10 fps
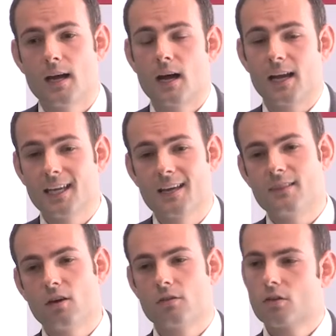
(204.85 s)

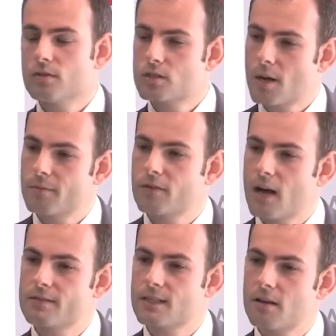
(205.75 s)
Again, those type of
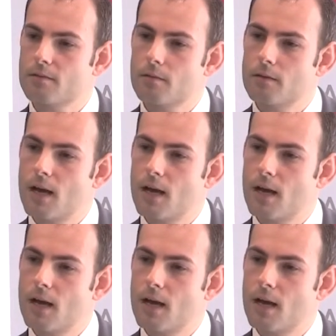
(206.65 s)
covers aren't